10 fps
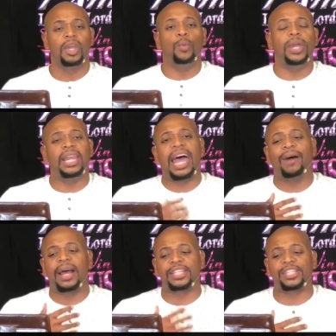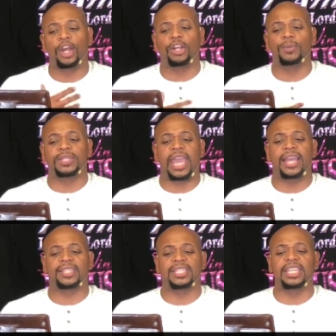We allow our
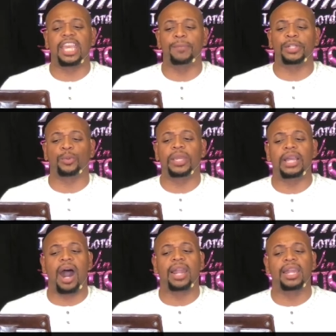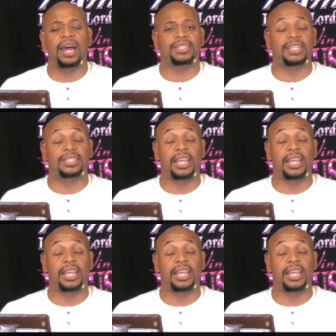circumstances to get between God and us